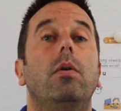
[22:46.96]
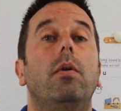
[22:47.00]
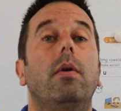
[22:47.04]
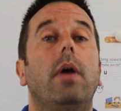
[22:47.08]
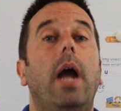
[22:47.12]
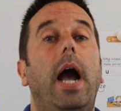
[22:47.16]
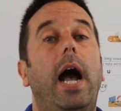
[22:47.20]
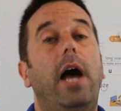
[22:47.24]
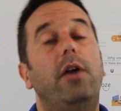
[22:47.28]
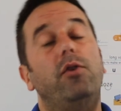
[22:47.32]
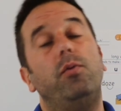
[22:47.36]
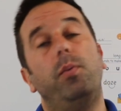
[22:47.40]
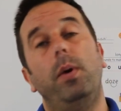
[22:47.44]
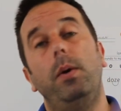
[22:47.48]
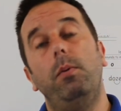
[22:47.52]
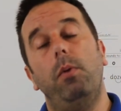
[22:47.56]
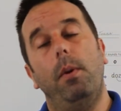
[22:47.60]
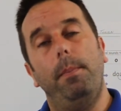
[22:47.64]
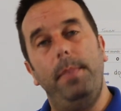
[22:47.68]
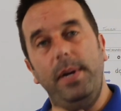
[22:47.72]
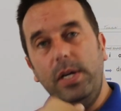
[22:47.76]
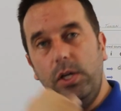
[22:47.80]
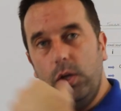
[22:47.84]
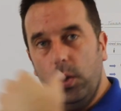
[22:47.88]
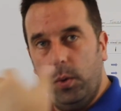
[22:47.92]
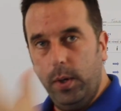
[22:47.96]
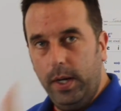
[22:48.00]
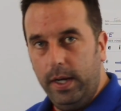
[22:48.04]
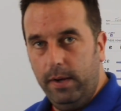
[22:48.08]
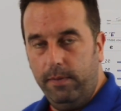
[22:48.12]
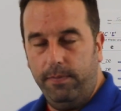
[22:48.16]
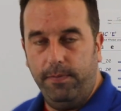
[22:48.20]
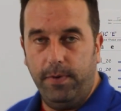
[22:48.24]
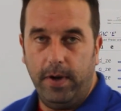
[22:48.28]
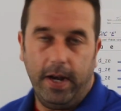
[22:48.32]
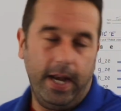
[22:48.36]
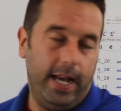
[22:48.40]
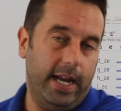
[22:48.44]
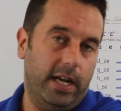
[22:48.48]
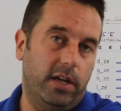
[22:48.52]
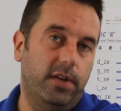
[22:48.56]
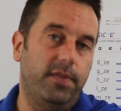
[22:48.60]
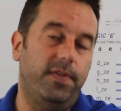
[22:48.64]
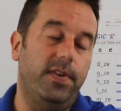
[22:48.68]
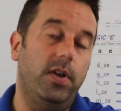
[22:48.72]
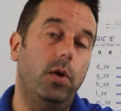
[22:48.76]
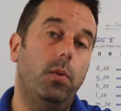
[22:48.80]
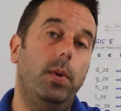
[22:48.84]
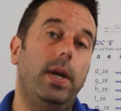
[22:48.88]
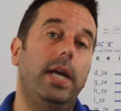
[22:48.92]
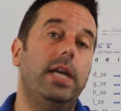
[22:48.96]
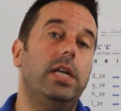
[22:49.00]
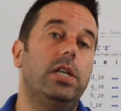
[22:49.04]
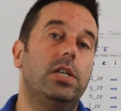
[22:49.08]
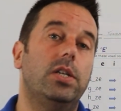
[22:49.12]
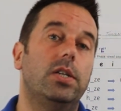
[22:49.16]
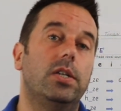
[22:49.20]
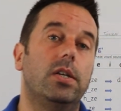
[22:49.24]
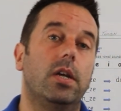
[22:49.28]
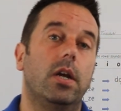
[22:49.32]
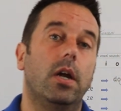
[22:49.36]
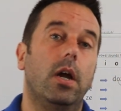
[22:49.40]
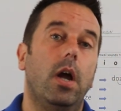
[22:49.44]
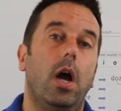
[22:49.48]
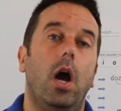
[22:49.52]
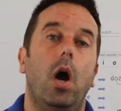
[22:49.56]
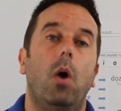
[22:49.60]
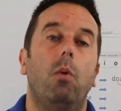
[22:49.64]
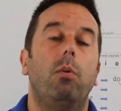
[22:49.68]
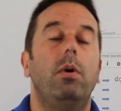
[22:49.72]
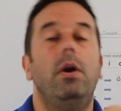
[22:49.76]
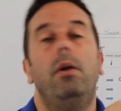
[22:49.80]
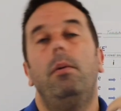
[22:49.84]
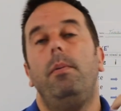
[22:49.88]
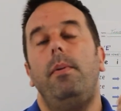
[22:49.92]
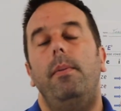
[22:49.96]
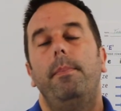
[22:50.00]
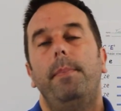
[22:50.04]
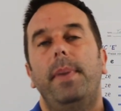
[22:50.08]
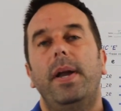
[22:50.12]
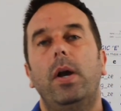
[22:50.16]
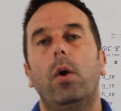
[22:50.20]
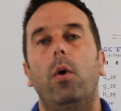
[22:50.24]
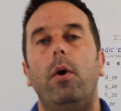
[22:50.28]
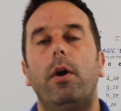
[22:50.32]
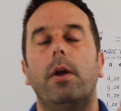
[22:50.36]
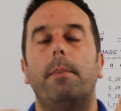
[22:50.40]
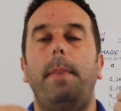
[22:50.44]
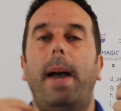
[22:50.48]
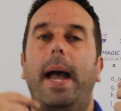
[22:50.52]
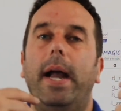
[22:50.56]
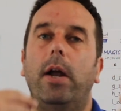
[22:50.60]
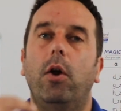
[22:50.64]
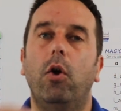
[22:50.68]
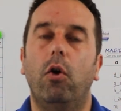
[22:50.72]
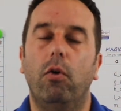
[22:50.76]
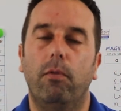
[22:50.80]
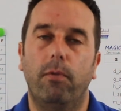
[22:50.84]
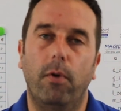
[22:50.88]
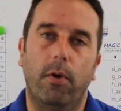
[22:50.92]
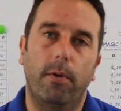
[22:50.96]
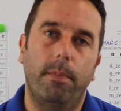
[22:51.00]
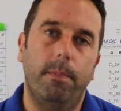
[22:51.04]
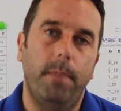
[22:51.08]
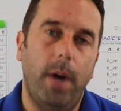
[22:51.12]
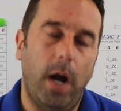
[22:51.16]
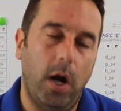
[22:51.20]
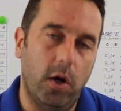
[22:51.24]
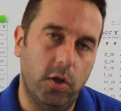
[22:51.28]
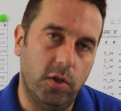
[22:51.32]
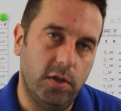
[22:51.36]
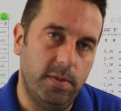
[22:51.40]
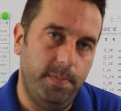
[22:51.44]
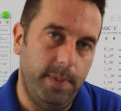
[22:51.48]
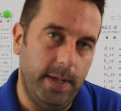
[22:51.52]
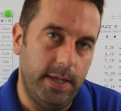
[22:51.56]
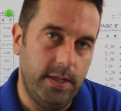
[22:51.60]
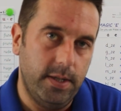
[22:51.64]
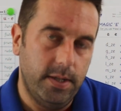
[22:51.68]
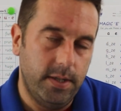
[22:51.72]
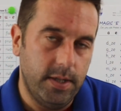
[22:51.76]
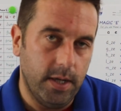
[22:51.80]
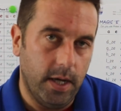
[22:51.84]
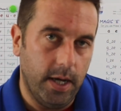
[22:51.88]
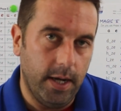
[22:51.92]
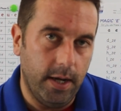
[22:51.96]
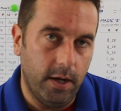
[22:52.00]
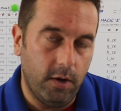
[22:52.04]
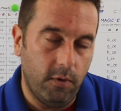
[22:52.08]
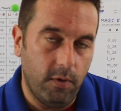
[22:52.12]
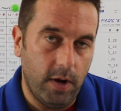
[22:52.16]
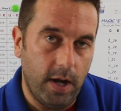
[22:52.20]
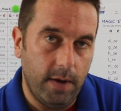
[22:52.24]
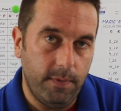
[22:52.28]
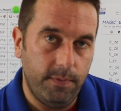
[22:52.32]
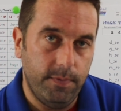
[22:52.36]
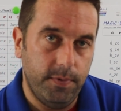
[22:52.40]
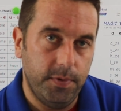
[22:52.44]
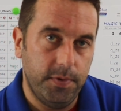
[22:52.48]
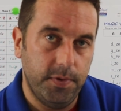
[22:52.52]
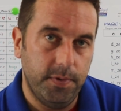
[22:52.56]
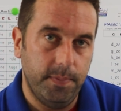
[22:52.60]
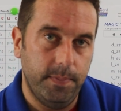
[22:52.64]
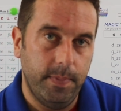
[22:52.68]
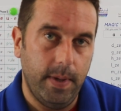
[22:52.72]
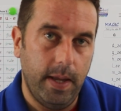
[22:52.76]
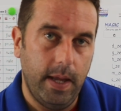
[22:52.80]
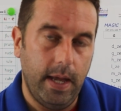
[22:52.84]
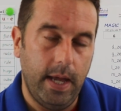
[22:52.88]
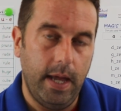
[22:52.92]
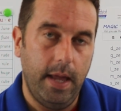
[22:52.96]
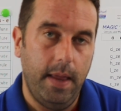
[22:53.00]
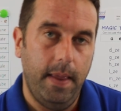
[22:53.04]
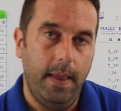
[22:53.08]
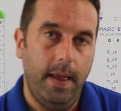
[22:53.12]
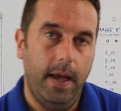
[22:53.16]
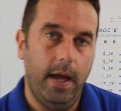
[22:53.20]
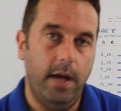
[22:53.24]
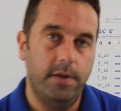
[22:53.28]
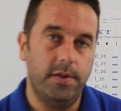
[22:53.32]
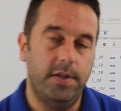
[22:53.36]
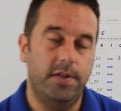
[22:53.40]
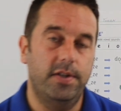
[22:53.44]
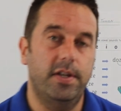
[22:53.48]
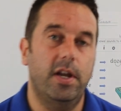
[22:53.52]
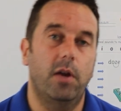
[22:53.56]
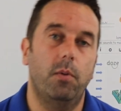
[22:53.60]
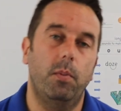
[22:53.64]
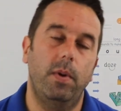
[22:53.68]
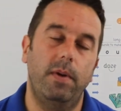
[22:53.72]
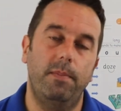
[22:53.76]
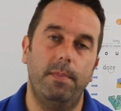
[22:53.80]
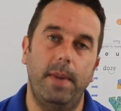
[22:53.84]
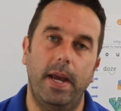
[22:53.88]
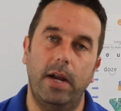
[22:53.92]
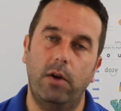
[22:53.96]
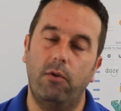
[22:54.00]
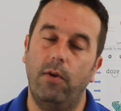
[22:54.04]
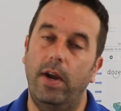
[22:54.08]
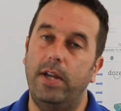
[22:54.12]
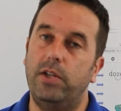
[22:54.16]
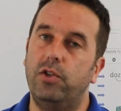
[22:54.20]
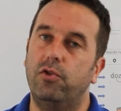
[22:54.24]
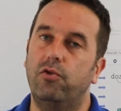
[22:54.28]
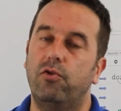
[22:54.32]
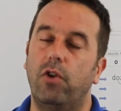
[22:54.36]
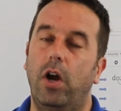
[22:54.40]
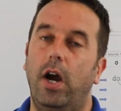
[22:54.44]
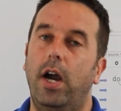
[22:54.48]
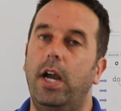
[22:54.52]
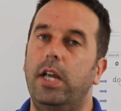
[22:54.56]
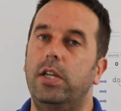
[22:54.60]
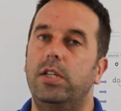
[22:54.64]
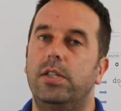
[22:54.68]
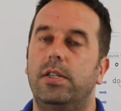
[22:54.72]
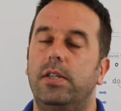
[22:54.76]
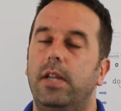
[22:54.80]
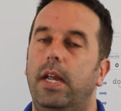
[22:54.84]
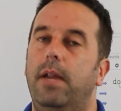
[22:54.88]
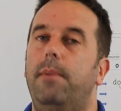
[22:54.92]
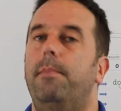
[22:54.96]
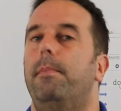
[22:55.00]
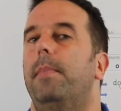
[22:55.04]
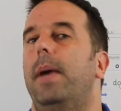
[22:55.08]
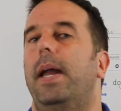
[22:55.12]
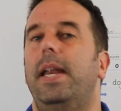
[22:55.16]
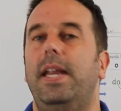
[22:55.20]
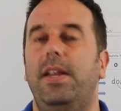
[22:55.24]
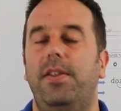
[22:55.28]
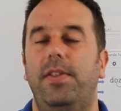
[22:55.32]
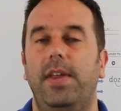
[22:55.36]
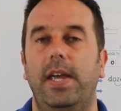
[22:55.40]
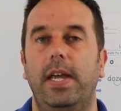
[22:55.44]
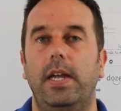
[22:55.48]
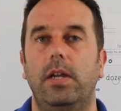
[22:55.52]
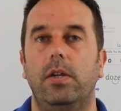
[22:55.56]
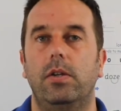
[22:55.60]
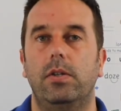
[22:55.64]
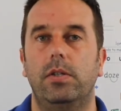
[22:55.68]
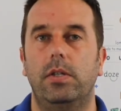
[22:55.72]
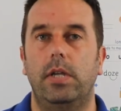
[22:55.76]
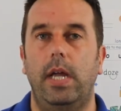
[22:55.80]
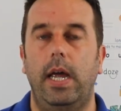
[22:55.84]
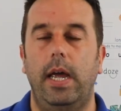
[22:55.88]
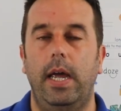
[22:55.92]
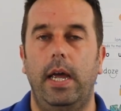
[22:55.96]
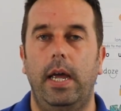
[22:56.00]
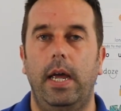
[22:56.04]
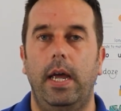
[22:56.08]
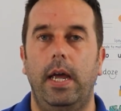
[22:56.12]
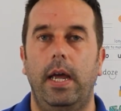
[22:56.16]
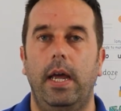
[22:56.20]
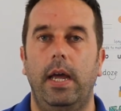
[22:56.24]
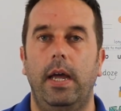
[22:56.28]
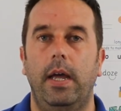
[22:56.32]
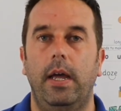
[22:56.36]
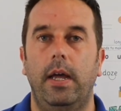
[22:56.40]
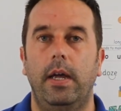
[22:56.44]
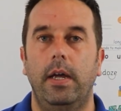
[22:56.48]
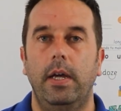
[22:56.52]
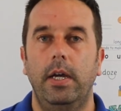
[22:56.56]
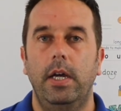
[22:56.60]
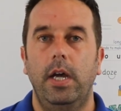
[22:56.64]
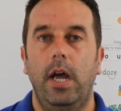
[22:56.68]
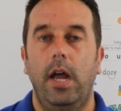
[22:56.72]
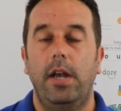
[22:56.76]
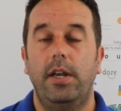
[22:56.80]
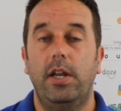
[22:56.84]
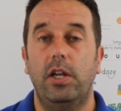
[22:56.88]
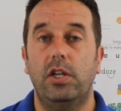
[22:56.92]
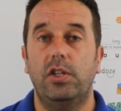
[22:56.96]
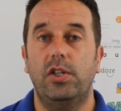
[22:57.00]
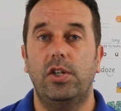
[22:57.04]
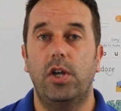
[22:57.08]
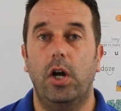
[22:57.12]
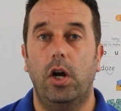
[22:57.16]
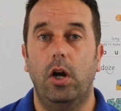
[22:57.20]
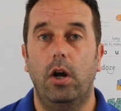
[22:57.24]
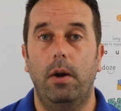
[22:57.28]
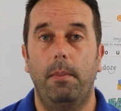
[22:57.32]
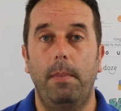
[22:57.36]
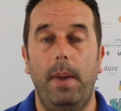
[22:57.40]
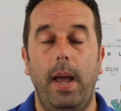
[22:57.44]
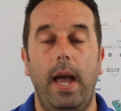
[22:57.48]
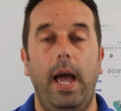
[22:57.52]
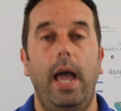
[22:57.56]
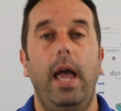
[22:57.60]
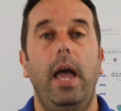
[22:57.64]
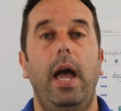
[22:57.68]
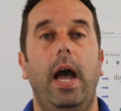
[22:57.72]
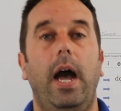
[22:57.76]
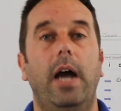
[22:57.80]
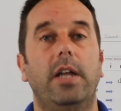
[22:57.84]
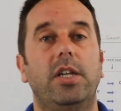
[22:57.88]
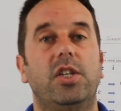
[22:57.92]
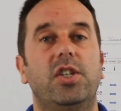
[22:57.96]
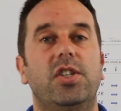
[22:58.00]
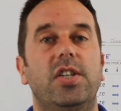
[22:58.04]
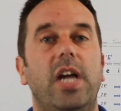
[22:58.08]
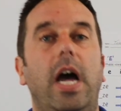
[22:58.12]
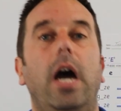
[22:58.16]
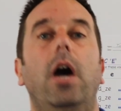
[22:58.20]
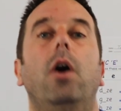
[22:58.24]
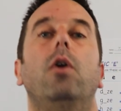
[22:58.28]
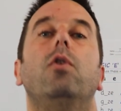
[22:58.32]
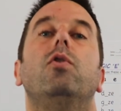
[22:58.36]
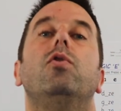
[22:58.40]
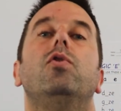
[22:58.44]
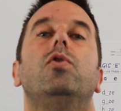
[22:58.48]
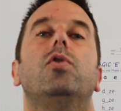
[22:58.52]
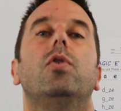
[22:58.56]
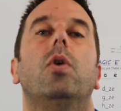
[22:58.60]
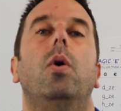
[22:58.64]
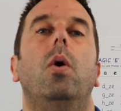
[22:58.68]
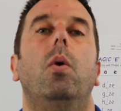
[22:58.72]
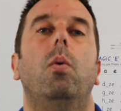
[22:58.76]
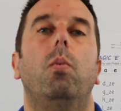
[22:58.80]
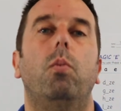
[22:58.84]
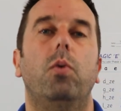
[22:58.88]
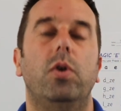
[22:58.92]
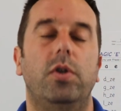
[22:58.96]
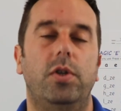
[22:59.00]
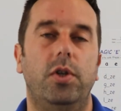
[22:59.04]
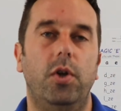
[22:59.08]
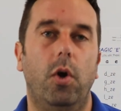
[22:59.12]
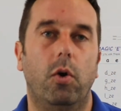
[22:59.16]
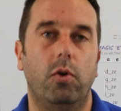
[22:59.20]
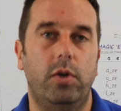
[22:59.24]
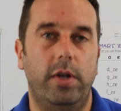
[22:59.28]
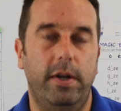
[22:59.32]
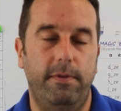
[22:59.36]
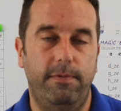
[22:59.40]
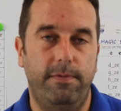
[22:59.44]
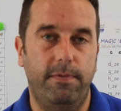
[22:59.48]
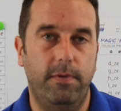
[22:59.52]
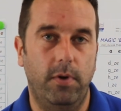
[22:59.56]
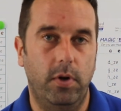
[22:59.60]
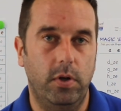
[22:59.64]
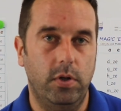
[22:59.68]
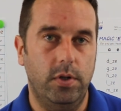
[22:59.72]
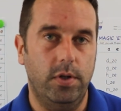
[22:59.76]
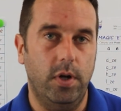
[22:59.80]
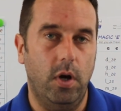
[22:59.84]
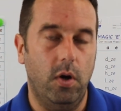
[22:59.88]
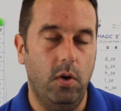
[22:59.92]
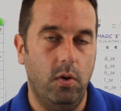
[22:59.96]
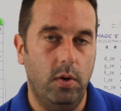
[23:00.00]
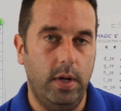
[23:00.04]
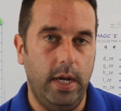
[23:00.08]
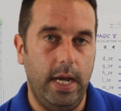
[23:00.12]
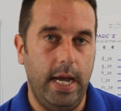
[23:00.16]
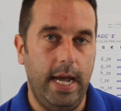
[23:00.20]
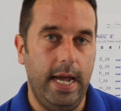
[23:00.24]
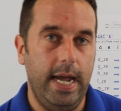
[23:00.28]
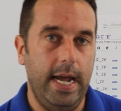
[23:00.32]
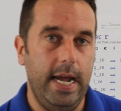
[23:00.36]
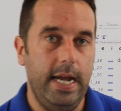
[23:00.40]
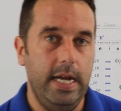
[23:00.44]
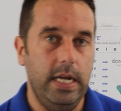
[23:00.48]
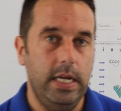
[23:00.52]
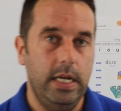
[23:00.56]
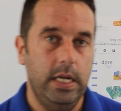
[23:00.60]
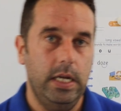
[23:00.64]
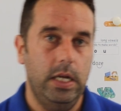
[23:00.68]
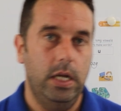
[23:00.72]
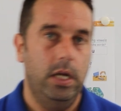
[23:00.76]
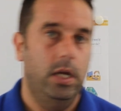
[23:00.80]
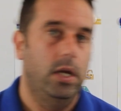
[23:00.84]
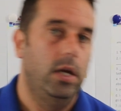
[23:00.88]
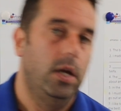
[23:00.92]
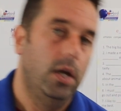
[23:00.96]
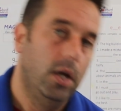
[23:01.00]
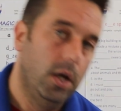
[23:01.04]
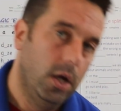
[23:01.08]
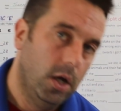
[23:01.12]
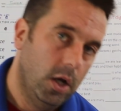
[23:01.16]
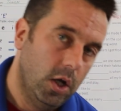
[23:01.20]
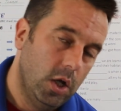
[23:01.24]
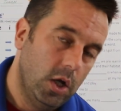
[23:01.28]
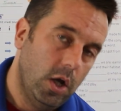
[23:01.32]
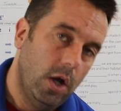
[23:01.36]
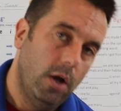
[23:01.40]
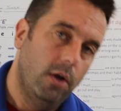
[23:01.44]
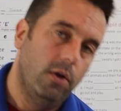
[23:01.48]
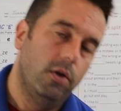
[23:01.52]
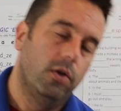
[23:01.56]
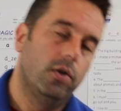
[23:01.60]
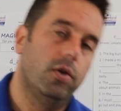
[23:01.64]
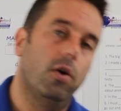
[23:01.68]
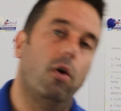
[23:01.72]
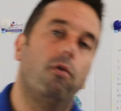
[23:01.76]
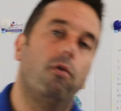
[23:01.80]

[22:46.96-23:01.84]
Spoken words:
as we will be doing for the next few weeks, we will be going back over our split digraphs. As I said, we've made great strides in many things this term, and sounds was no different, okay? So